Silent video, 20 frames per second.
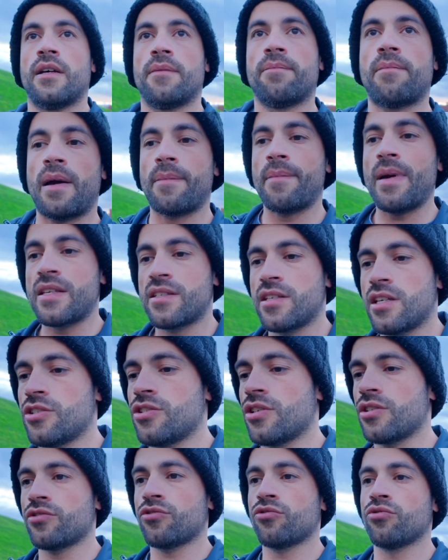my message
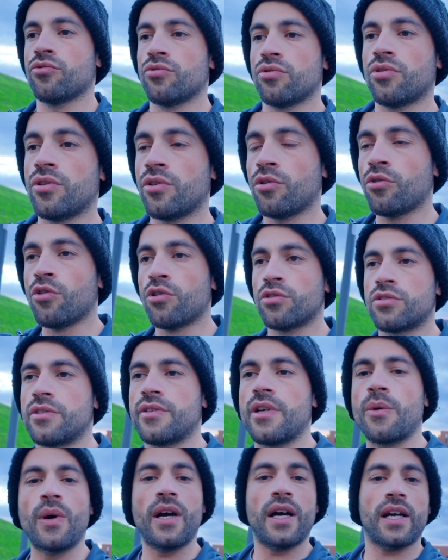is to
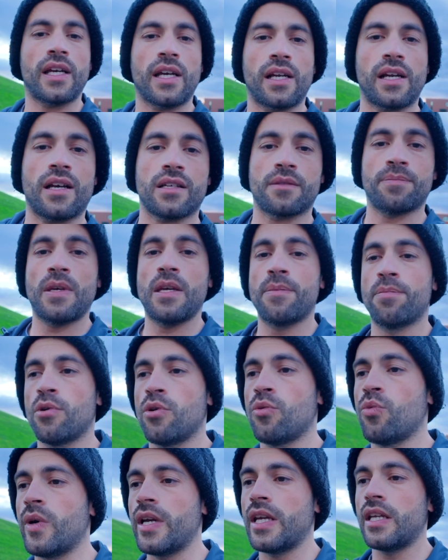ordinary working class
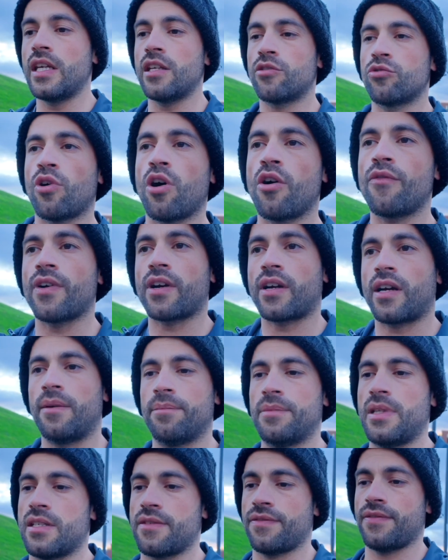people: we need to
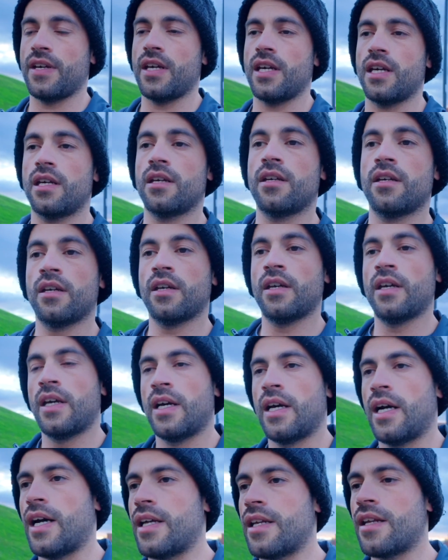overcome this fear
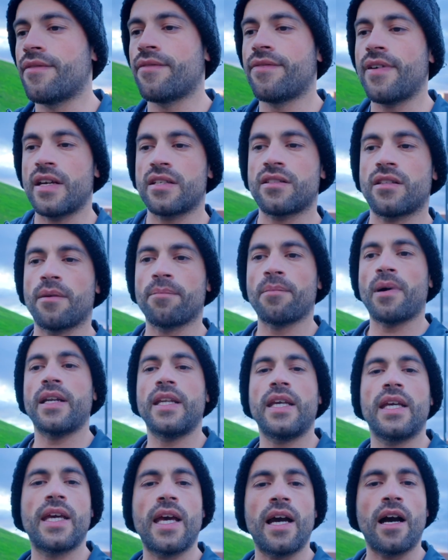and invest our
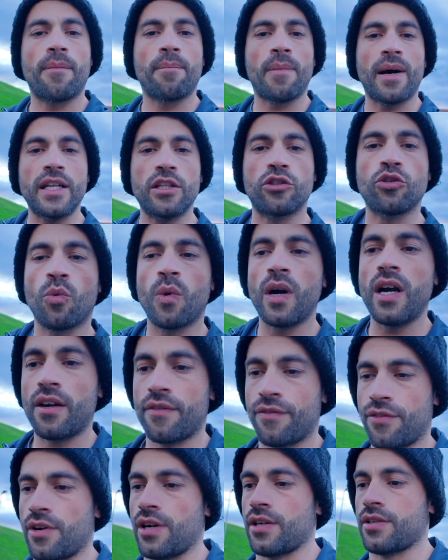money, get our money to work
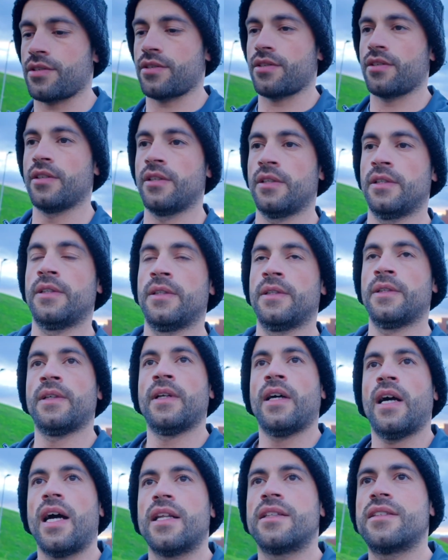for us,
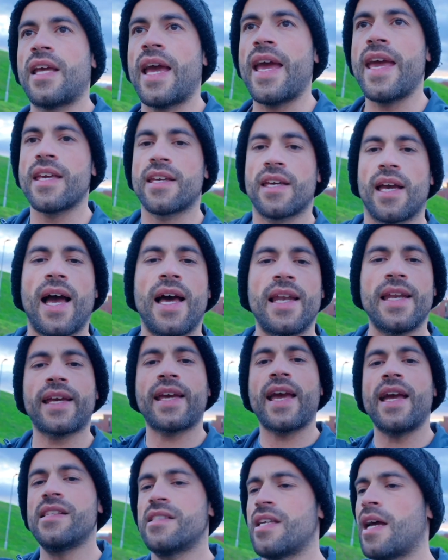and
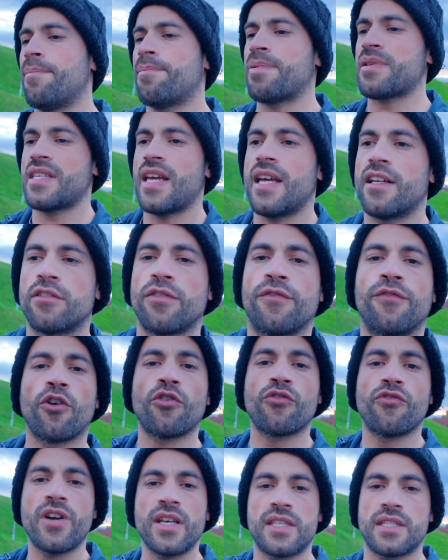allocate 10%
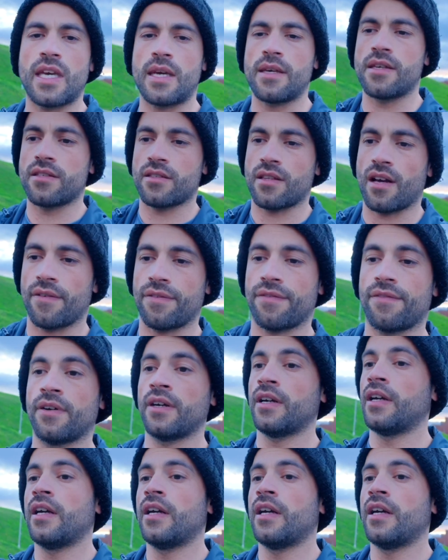for risky stuff.